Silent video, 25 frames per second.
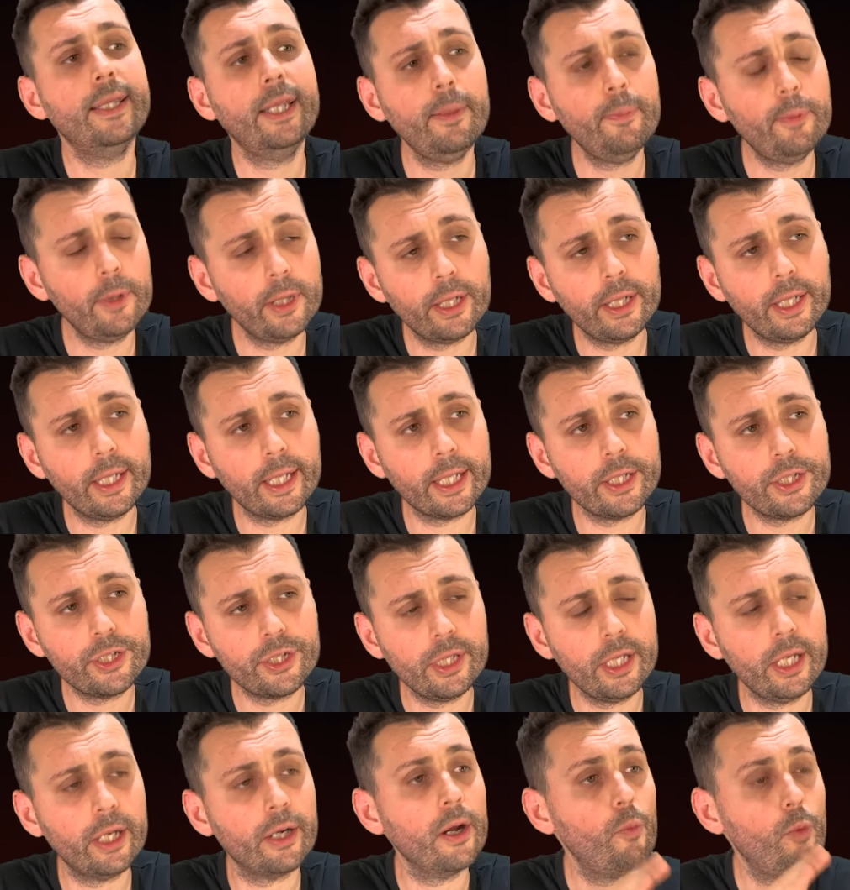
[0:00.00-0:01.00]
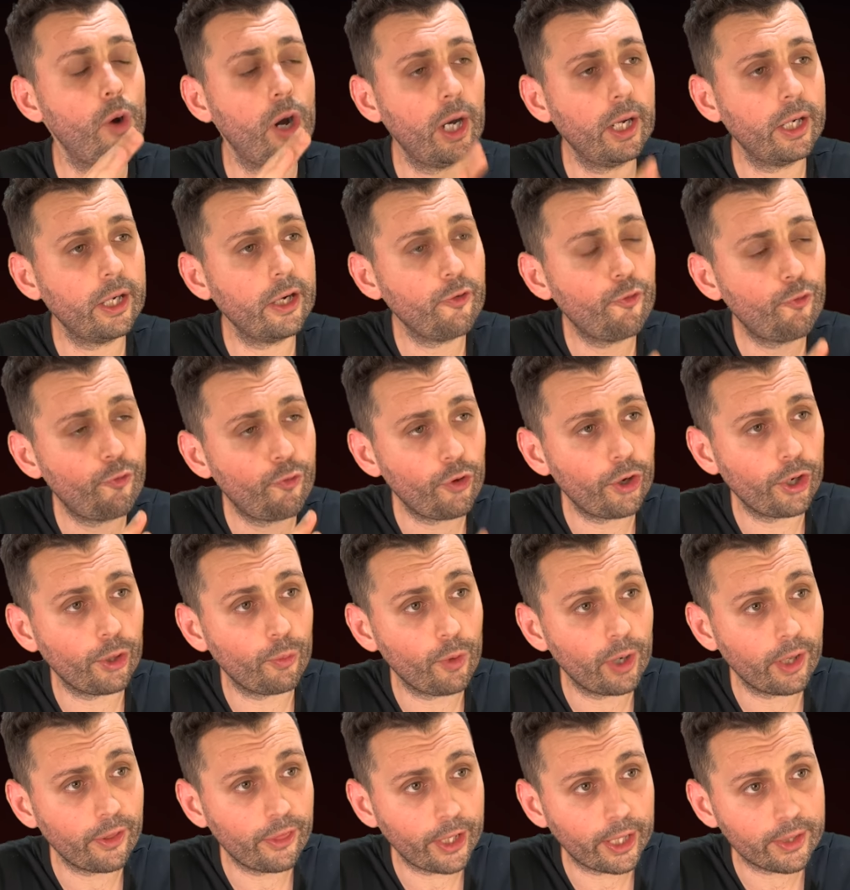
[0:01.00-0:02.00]
deep learning engineer, one hundred
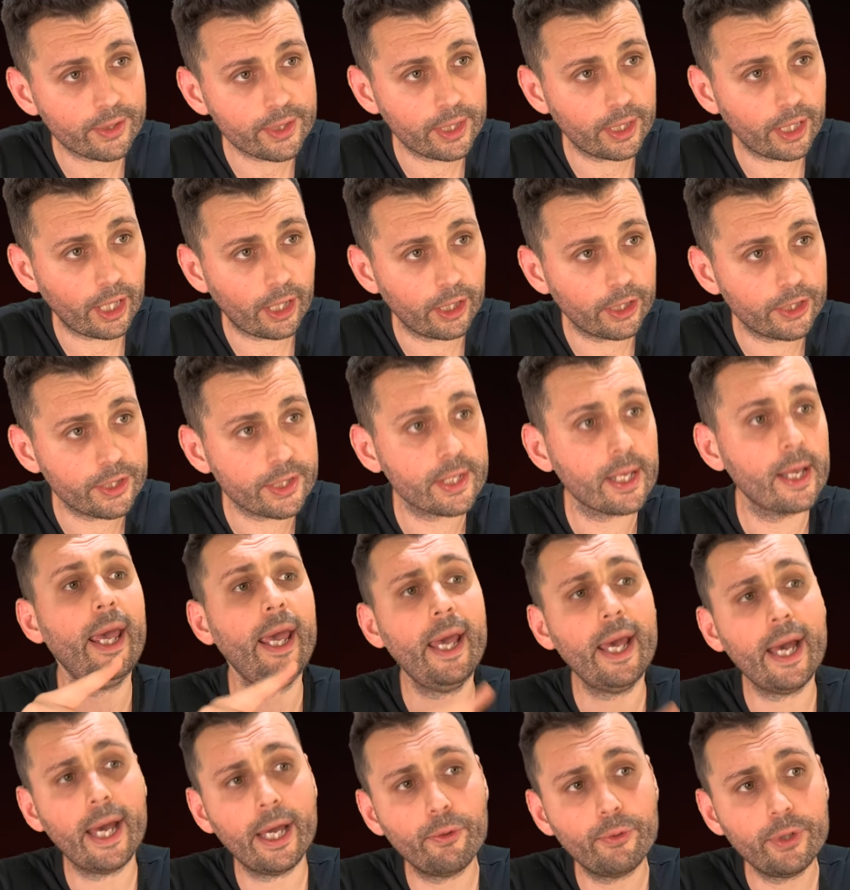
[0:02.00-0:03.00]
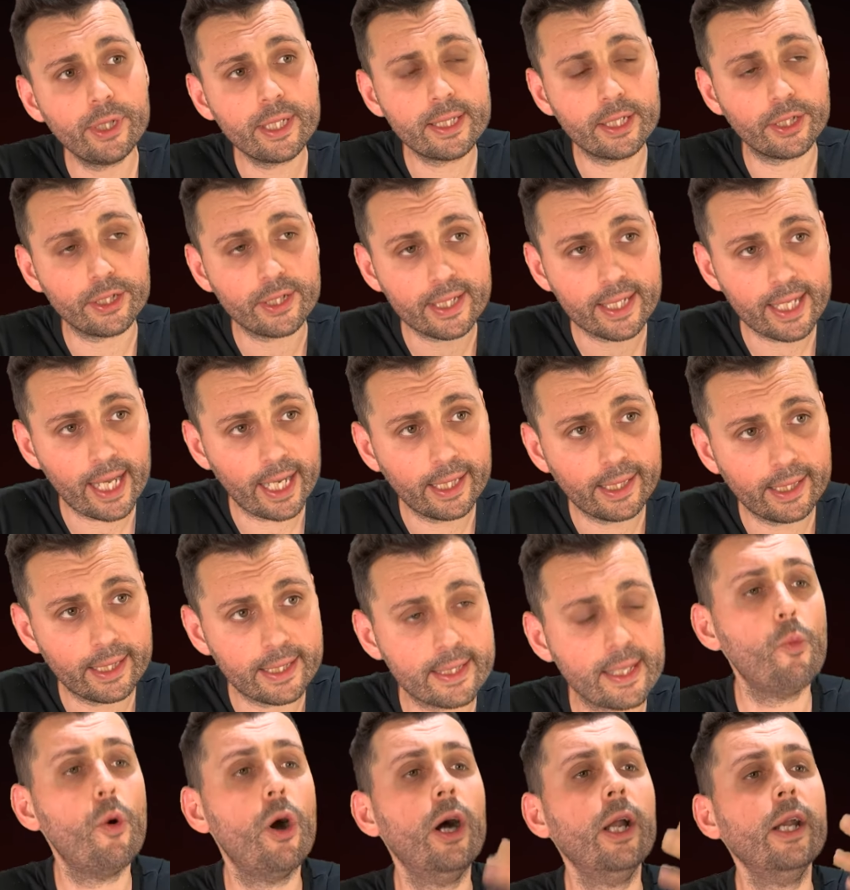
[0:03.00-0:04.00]
forty-one thousand dollars, A I research
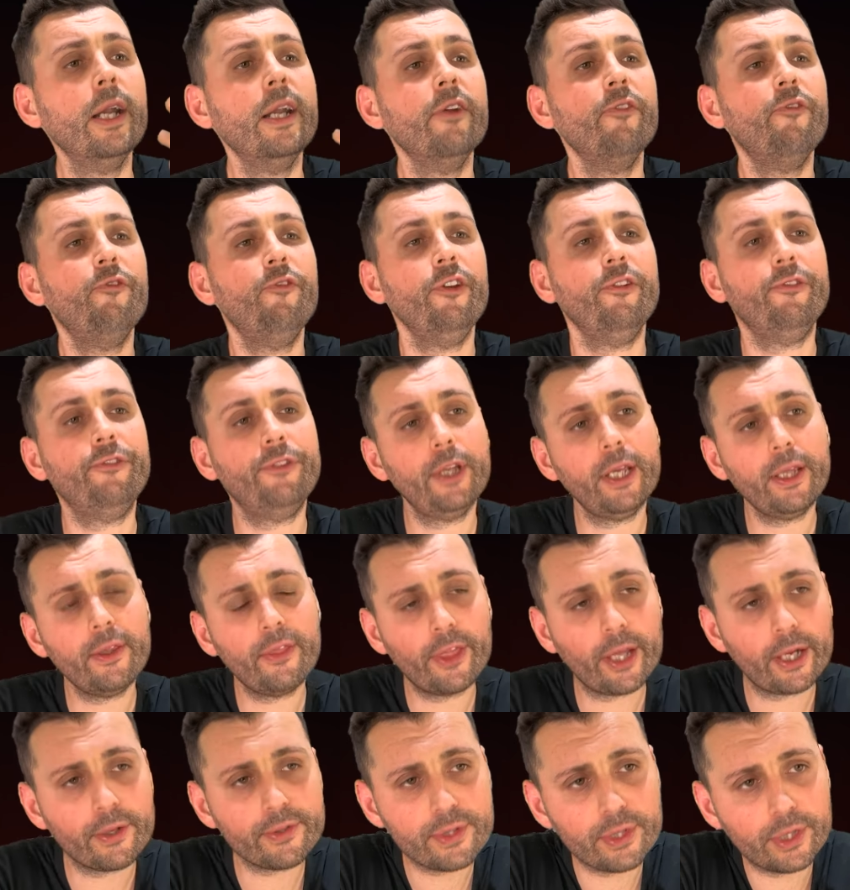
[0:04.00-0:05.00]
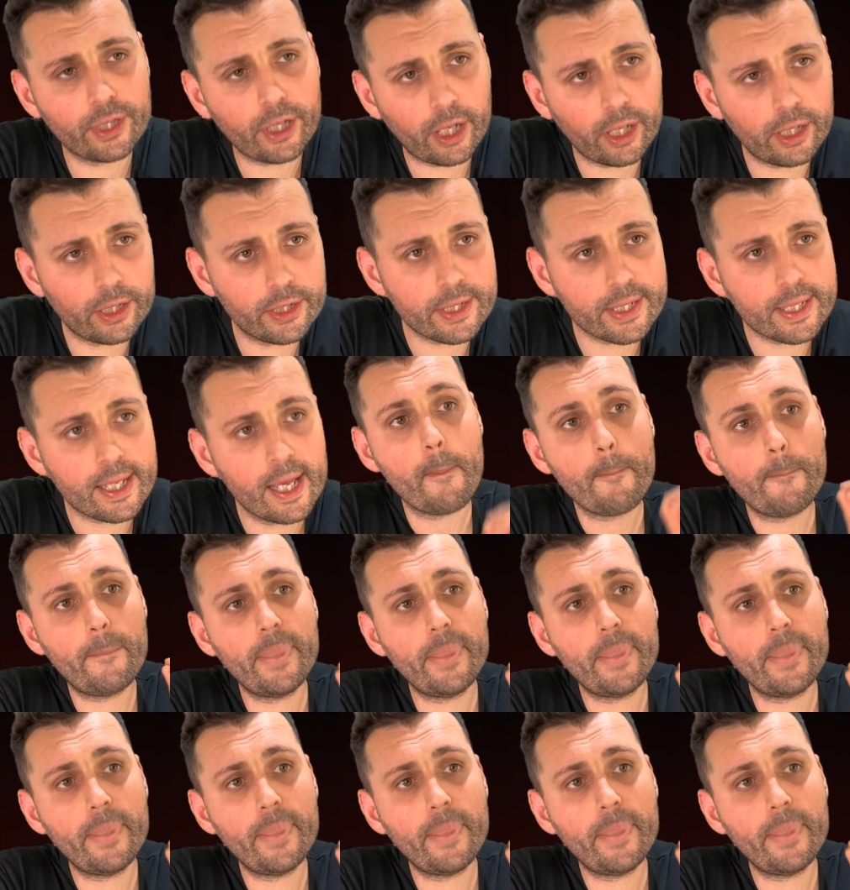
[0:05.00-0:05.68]
scientist, one hundred fifteen thousand dollars,